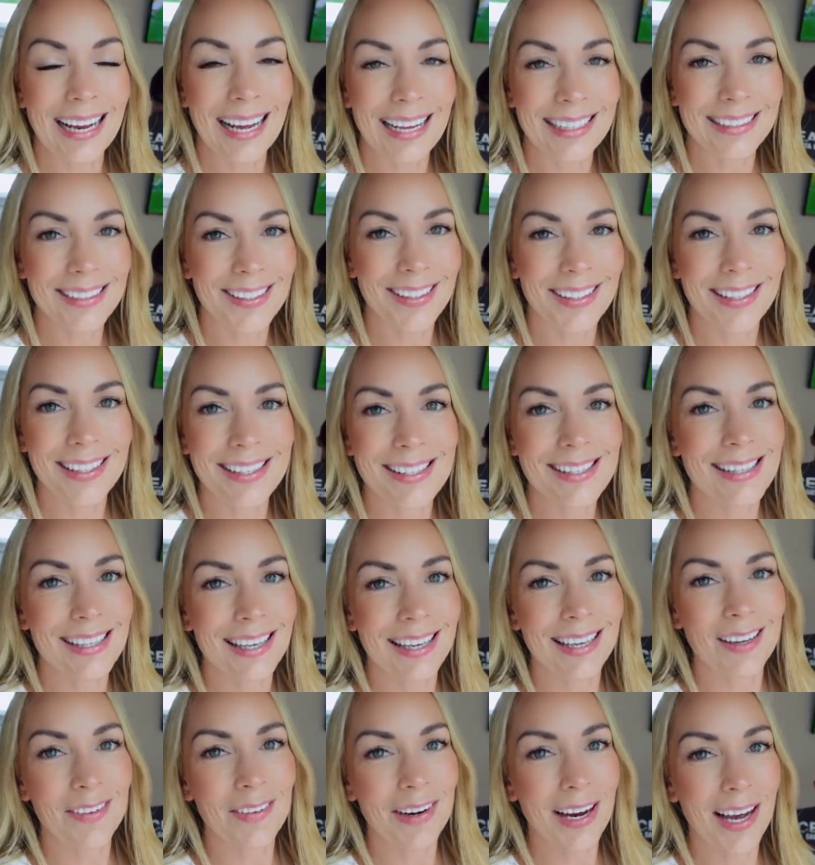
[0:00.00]
as you can
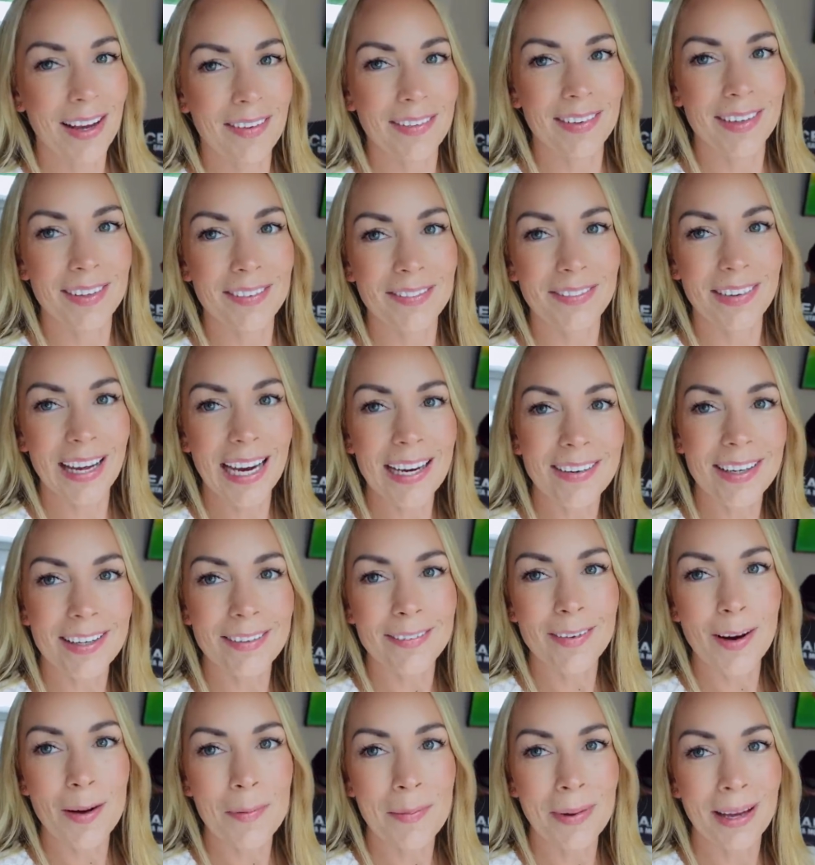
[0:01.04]
see, we're having a
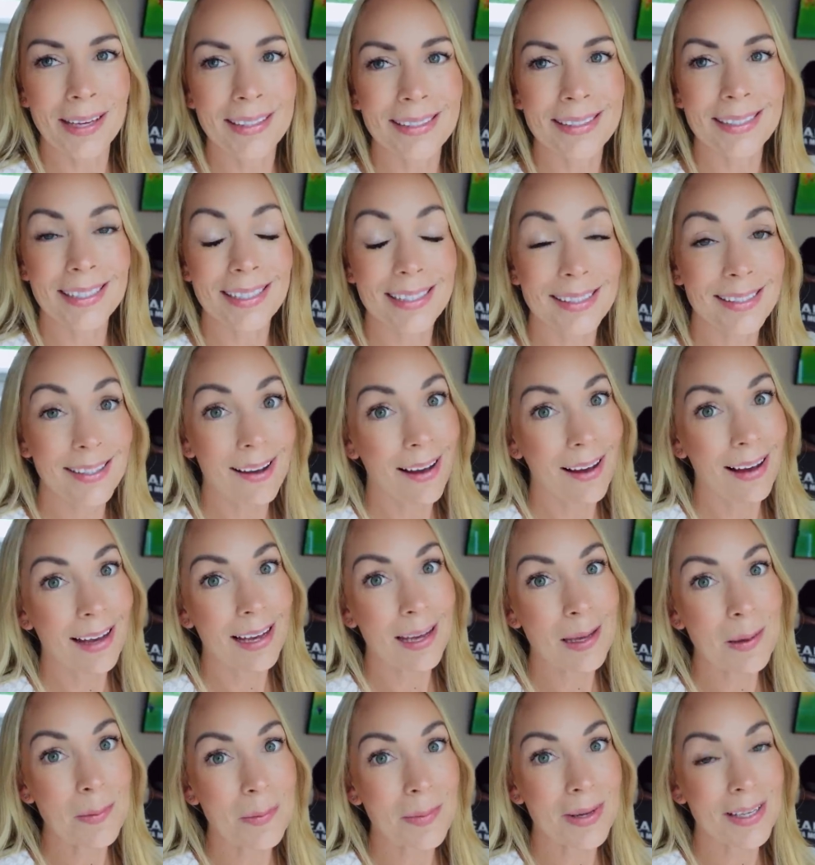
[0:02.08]
very romantic
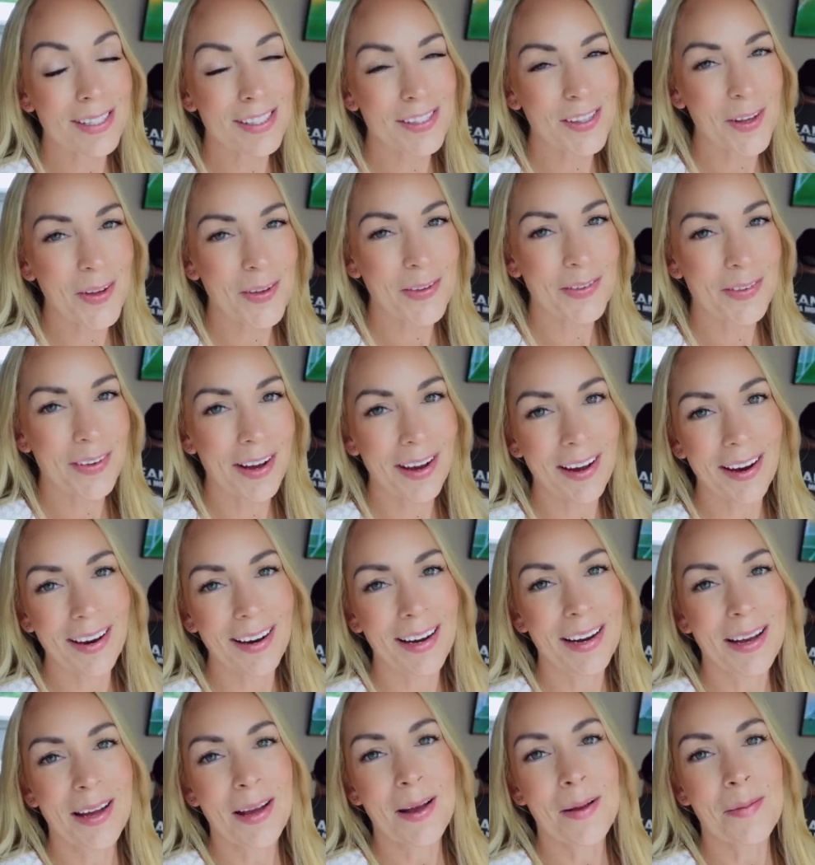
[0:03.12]
time so
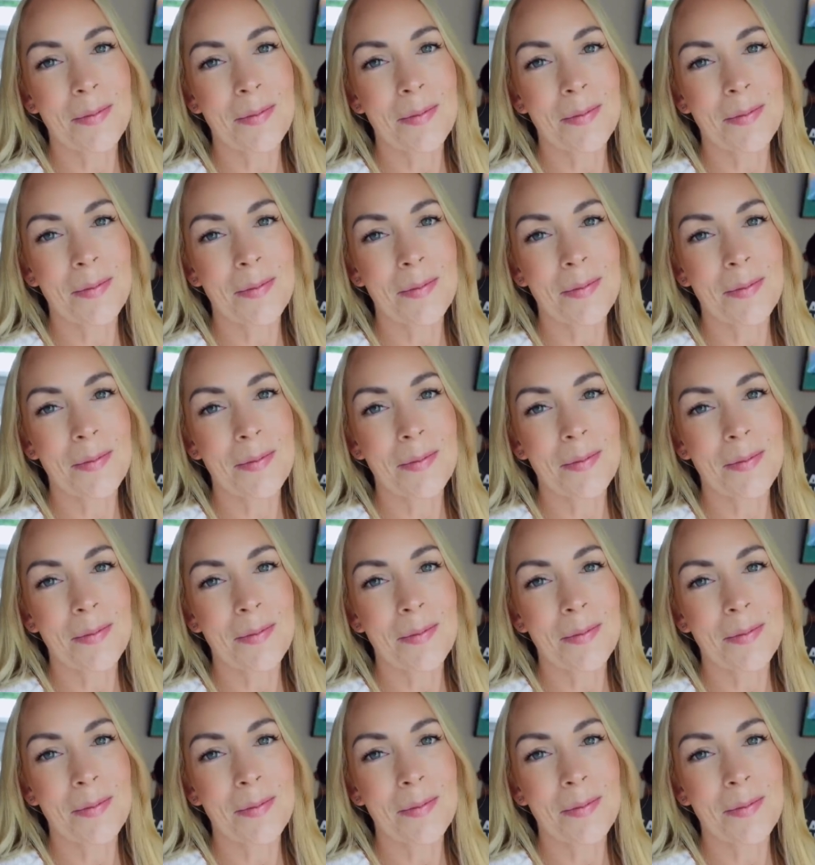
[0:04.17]
far.